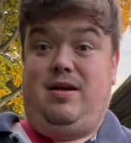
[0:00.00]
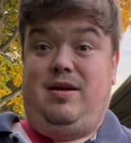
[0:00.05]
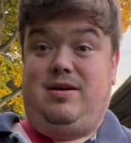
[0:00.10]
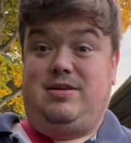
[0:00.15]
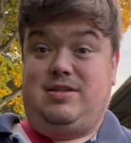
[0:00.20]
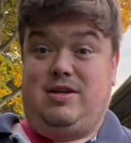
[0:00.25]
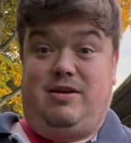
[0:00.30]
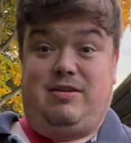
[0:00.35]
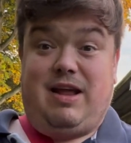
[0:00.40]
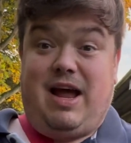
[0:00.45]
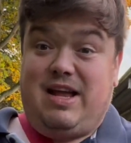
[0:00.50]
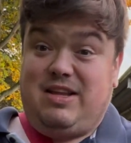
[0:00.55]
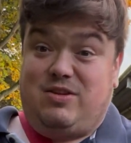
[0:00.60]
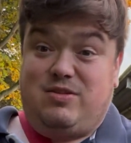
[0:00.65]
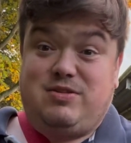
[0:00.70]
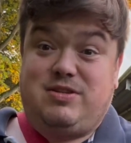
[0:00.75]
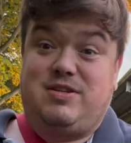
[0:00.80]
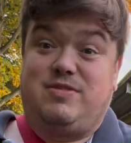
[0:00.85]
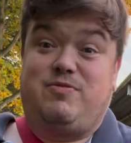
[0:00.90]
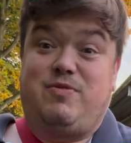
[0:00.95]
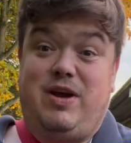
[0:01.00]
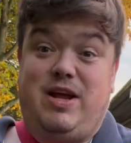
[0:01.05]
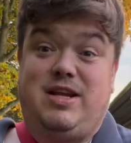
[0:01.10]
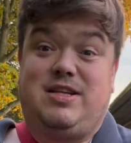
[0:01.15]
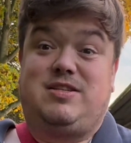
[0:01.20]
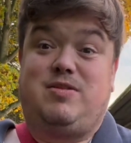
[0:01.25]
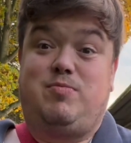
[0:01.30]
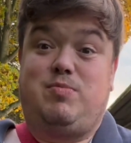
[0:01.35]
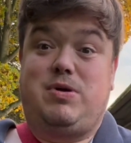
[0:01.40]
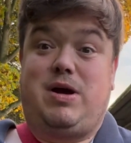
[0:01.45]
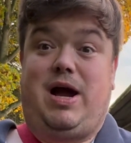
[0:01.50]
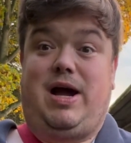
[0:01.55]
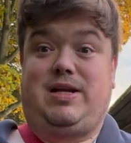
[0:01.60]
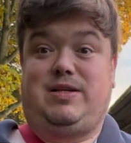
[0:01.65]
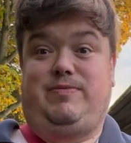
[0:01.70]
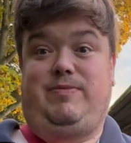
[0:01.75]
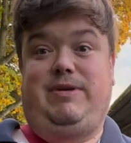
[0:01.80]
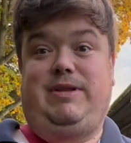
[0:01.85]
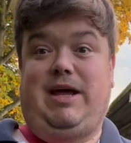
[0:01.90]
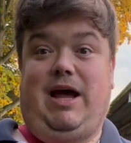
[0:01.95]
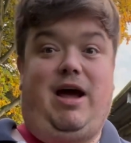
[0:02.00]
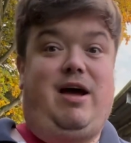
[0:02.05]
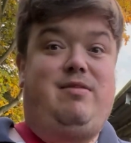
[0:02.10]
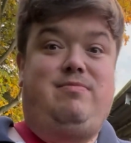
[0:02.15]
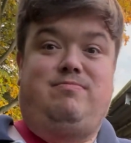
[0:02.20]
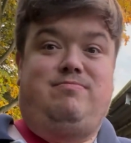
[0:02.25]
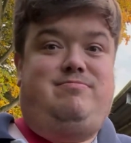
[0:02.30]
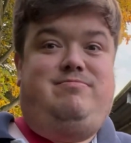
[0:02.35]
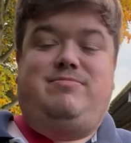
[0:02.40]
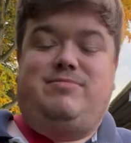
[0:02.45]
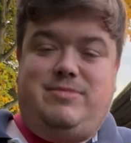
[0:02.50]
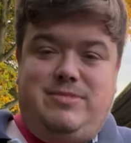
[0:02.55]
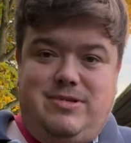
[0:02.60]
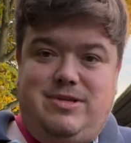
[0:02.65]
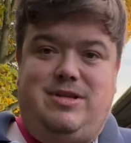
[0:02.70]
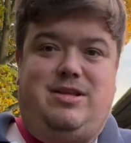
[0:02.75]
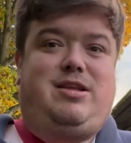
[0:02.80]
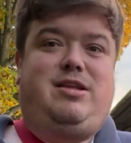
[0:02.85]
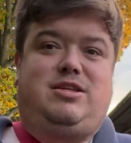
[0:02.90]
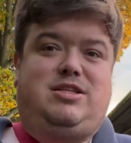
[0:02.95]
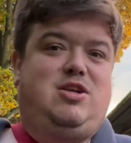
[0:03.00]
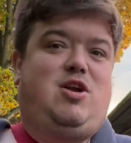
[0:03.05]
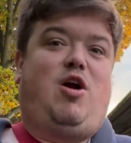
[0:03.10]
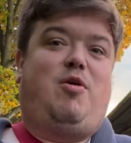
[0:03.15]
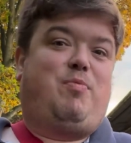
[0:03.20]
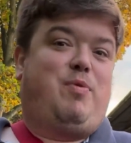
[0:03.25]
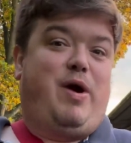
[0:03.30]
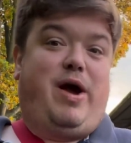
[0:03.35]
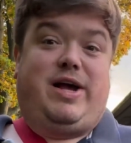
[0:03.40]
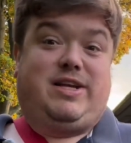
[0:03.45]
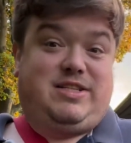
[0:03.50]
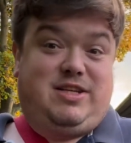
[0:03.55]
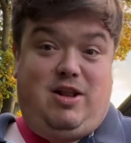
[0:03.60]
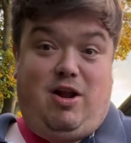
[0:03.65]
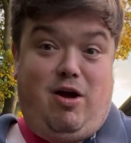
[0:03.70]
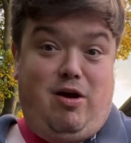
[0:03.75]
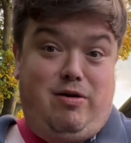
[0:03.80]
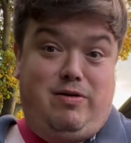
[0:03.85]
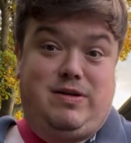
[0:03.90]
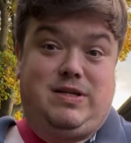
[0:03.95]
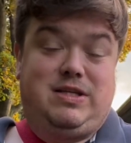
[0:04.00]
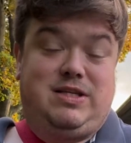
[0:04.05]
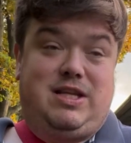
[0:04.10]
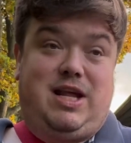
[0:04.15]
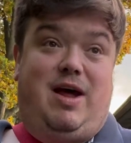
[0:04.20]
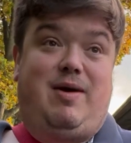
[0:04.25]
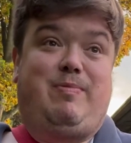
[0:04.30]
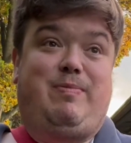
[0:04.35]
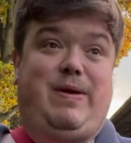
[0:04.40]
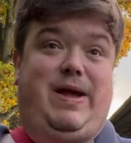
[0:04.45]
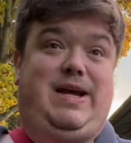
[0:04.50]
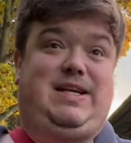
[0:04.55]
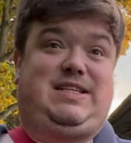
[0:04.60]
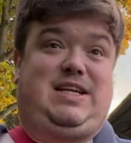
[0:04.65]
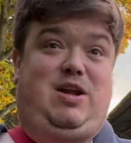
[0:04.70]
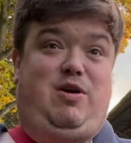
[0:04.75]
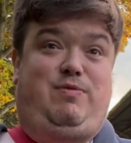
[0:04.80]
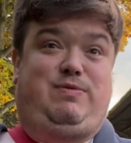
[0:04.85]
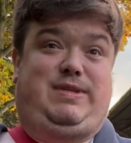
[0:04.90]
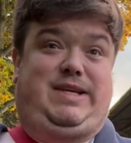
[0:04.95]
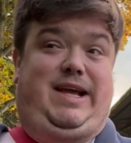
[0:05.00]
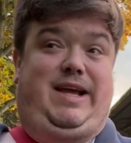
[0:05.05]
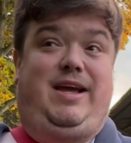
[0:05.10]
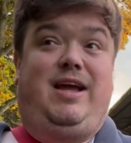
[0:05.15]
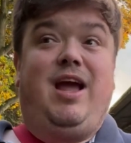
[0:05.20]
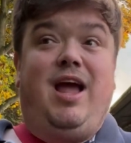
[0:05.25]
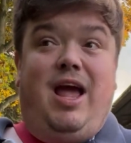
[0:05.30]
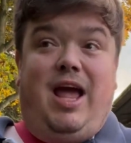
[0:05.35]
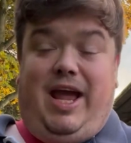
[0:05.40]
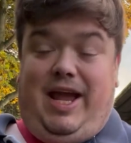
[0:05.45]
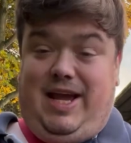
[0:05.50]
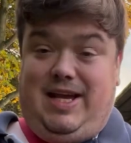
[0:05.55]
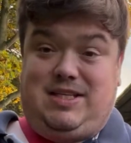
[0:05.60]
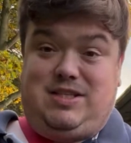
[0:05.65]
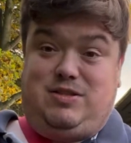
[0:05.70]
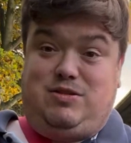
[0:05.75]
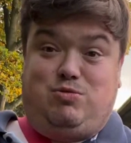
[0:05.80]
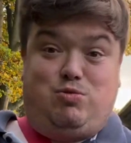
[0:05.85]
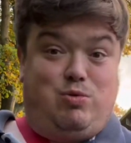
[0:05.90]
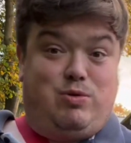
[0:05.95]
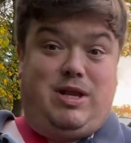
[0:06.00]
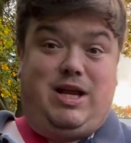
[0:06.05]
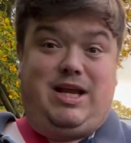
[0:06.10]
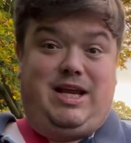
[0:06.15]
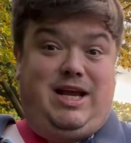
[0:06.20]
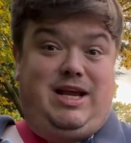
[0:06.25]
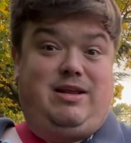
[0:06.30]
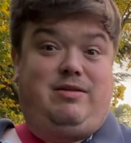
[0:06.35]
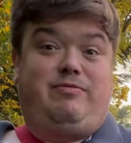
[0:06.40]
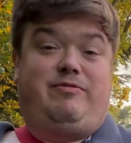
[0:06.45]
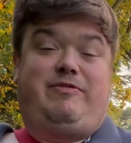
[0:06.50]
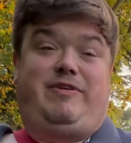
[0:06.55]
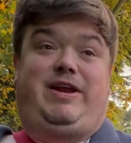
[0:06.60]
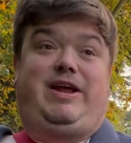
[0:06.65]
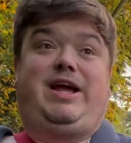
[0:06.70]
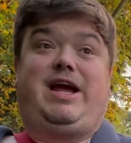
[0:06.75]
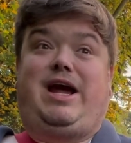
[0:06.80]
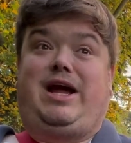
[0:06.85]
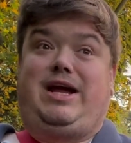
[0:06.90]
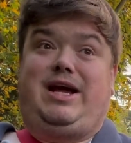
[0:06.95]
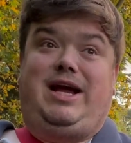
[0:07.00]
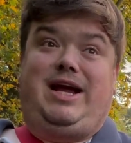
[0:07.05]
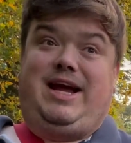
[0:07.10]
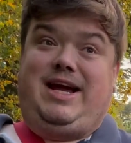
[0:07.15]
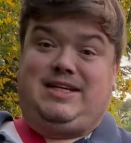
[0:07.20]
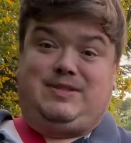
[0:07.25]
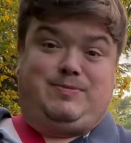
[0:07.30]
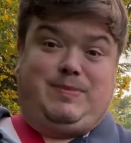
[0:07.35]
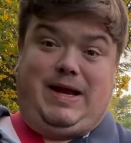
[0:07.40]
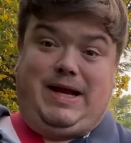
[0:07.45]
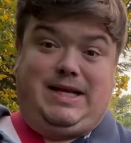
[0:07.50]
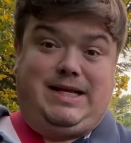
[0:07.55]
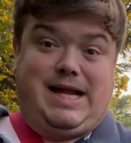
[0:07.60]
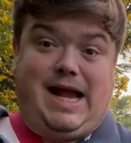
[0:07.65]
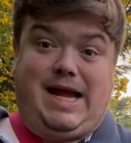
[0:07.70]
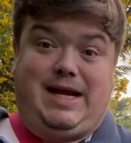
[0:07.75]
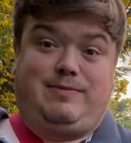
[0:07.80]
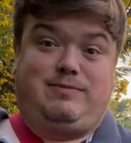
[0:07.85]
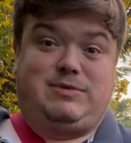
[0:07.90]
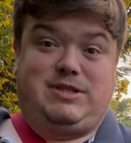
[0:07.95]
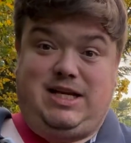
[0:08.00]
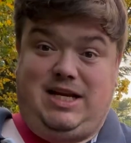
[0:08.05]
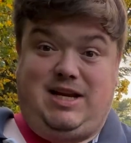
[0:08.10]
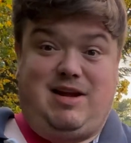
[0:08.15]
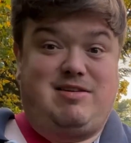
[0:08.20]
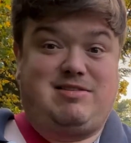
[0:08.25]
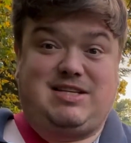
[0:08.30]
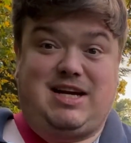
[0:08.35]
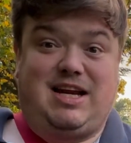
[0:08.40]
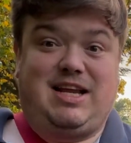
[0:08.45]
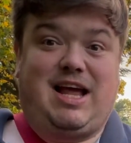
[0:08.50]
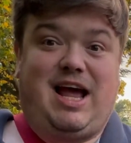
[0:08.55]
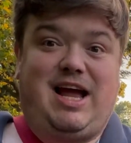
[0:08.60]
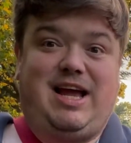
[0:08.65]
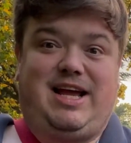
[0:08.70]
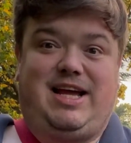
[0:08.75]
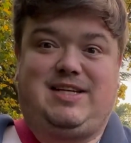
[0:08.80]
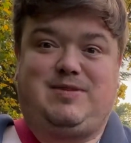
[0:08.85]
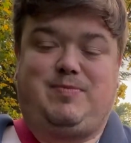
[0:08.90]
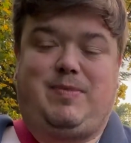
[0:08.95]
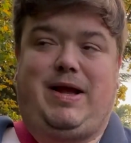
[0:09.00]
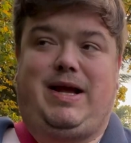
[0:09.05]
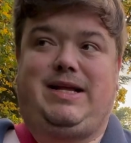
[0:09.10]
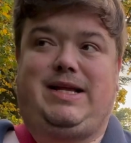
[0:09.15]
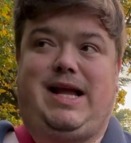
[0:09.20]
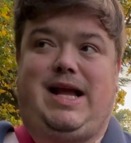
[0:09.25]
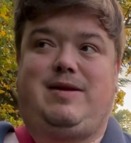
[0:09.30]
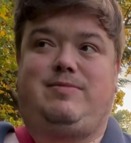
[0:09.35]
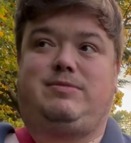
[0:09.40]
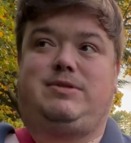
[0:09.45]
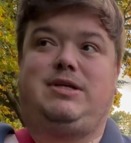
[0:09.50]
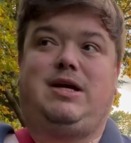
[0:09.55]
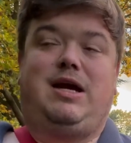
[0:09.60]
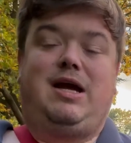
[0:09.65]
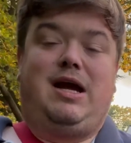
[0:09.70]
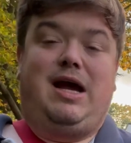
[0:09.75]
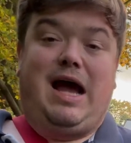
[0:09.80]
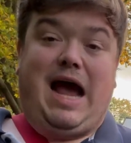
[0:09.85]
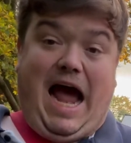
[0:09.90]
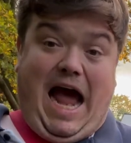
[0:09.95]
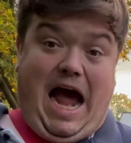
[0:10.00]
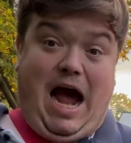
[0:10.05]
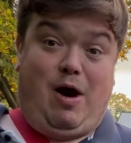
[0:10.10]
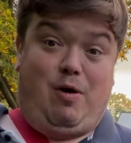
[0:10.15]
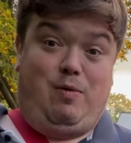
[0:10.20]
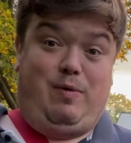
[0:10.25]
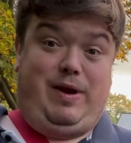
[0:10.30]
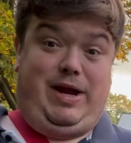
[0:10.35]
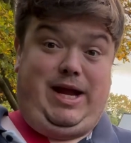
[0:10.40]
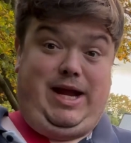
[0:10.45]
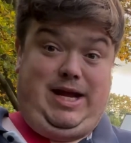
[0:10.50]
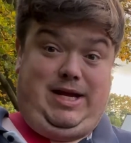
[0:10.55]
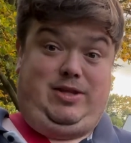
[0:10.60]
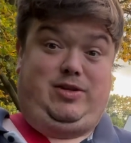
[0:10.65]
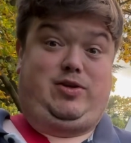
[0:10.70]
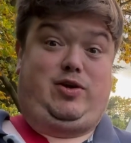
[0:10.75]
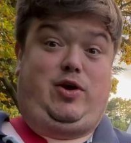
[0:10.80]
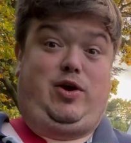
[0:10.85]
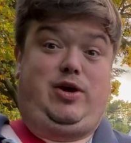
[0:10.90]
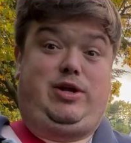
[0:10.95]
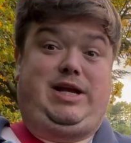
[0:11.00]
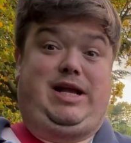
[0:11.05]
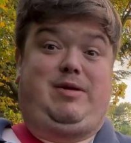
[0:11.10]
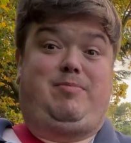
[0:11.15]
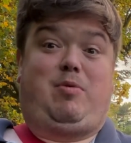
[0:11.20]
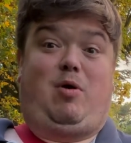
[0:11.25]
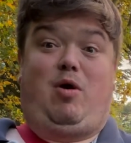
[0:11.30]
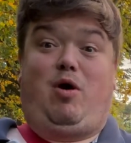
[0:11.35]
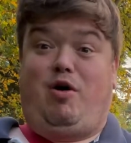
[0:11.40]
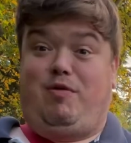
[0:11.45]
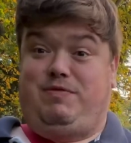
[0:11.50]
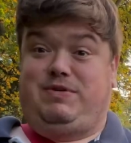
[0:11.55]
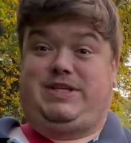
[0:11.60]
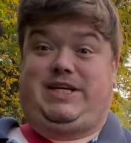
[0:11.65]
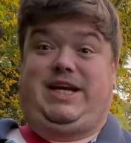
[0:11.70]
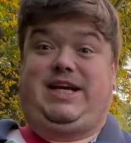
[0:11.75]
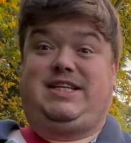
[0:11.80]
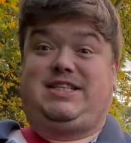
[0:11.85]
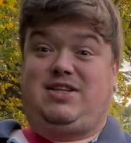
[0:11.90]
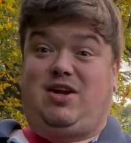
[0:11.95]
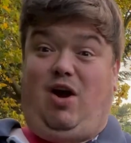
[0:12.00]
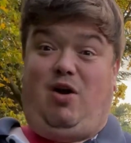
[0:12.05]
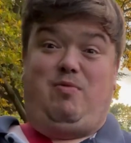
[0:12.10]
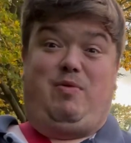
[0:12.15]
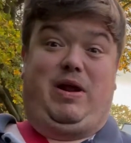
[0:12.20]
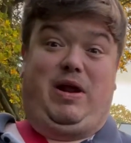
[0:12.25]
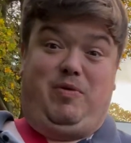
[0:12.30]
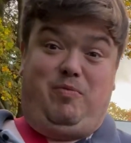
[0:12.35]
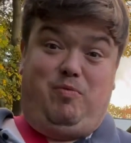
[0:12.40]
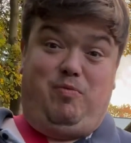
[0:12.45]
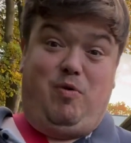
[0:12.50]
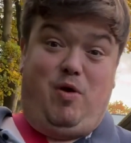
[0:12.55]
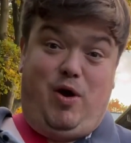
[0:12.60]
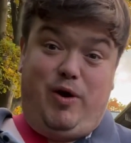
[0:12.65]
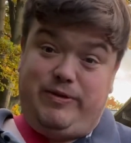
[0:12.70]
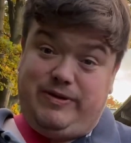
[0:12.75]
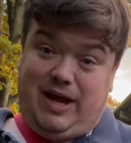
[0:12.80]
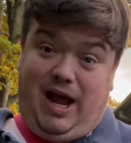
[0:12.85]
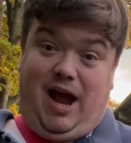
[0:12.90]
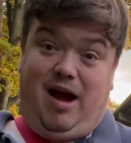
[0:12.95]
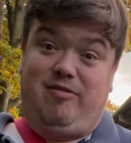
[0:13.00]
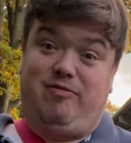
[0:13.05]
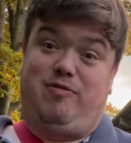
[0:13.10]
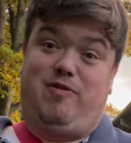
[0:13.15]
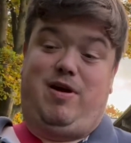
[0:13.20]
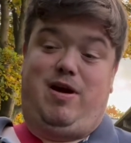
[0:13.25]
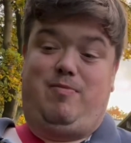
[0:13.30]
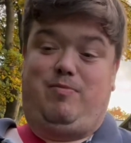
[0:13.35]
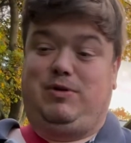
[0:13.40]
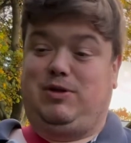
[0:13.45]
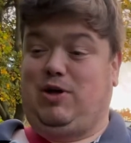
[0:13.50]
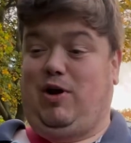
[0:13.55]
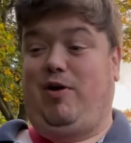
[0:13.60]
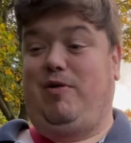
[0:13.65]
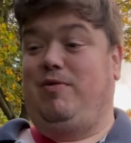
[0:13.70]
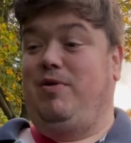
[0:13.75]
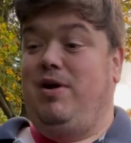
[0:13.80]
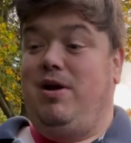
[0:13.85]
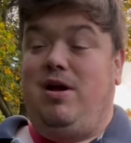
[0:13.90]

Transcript: So that doesn't really surprise me that Scarpa has lost that pace, and obviously he is struggling in Finney. He is playing games, didn't know that, he is playing games out in Turkey, but obviously it's not really worked out for him, so